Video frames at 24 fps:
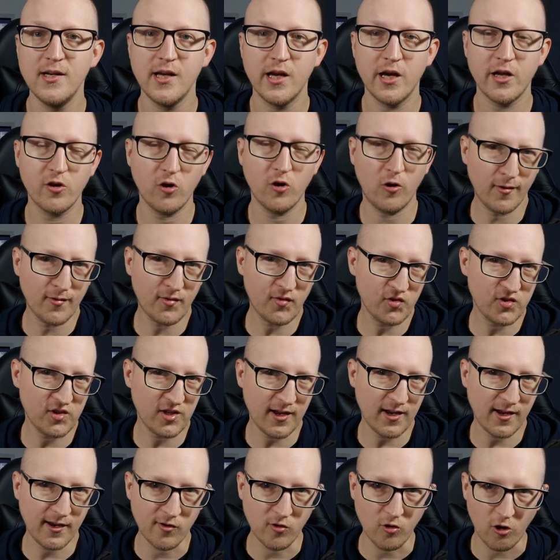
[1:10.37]
and also
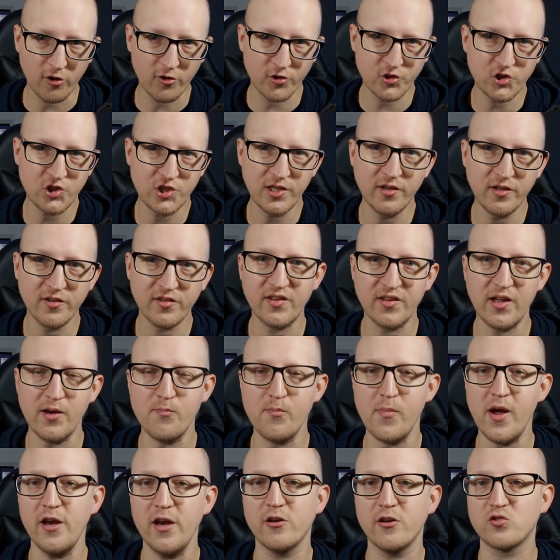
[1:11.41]
technologies that
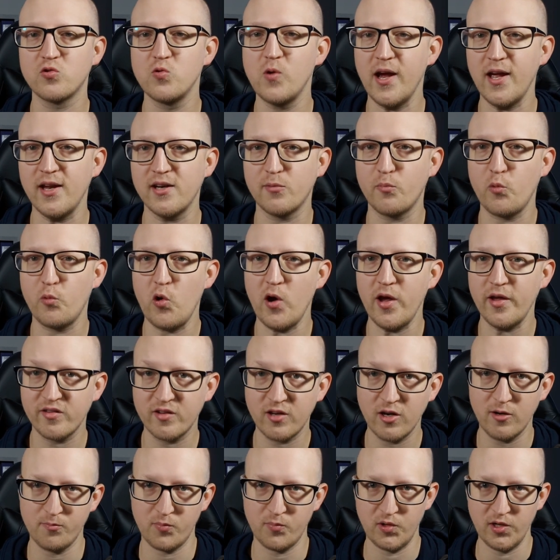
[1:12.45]
matter to enterprise
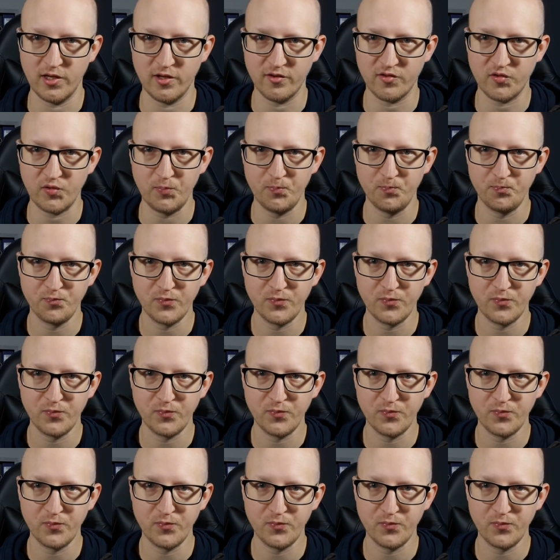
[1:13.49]
companies.